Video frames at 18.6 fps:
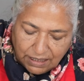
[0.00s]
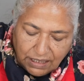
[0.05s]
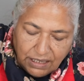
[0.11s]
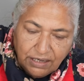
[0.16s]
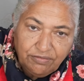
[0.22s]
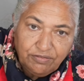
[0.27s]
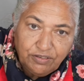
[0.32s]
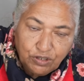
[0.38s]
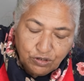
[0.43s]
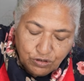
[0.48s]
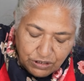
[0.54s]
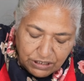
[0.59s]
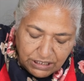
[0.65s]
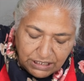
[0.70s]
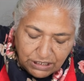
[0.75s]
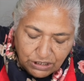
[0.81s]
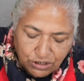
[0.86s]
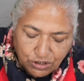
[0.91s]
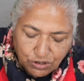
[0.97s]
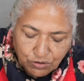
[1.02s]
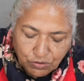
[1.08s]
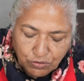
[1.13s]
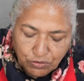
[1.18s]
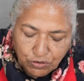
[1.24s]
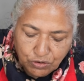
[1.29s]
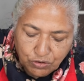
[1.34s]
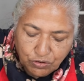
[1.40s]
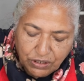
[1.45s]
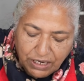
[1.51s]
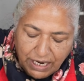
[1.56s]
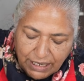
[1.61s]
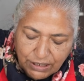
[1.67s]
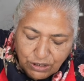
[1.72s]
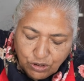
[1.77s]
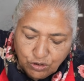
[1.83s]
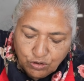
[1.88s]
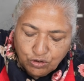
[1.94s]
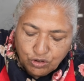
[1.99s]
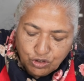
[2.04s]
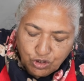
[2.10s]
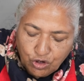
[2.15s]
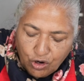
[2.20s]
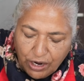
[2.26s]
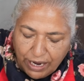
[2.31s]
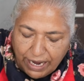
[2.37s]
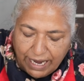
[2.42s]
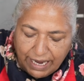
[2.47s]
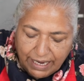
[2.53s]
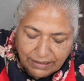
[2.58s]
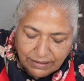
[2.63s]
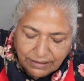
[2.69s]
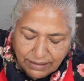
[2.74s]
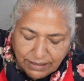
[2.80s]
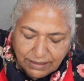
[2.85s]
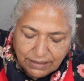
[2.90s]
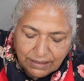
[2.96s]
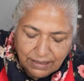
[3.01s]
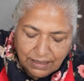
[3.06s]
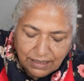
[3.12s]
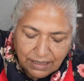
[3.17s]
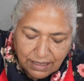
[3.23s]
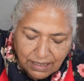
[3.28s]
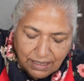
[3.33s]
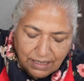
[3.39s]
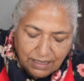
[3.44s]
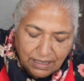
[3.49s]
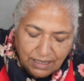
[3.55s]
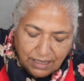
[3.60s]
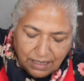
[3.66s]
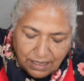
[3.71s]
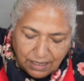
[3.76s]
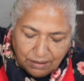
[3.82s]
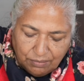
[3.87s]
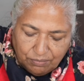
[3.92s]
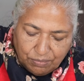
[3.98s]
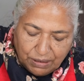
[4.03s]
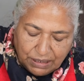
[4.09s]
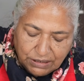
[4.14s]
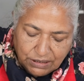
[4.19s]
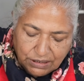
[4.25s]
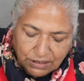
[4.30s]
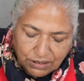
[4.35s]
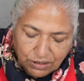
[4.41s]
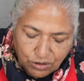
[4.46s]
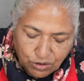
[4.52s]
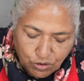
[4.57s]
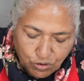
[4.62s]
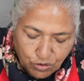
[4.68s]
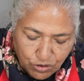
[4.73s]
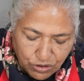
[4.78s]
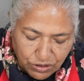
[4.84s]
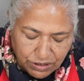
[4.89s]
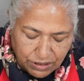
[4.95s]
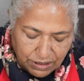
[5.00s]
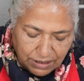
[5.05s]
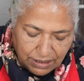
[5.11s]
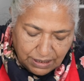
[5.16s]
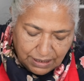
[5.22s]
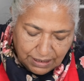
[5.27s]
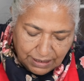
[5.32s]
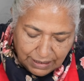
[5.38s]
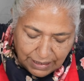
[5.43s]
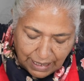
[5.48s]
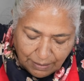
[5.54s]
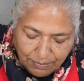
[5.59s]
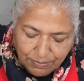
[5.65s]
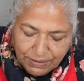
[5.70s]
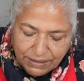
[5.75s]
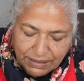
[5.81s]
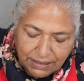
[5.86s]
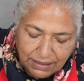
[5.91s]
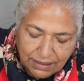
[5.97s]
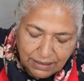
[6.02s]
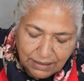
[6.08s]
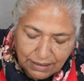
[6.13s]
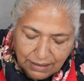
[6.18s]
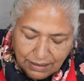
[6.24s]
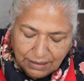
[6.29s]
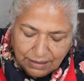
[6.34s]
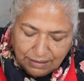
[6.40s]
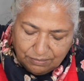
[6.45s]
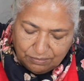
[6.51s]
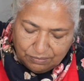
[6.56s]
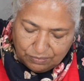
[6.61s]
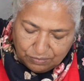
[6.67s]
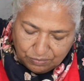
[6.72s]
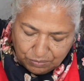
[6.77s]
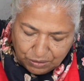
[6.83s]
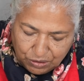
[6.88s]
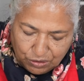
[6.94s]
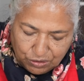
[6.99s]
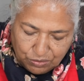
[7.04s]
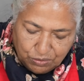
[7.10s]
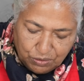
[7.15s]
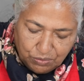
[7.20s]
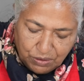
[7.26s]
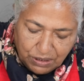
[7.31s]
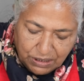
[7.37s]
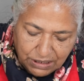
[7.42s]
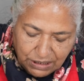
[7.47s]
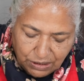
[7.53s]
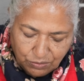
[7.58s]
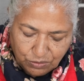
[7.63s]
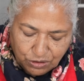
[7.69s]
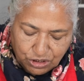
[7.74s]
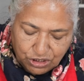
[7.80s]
If you need to, you can use your hands, but use a gloves because we're working with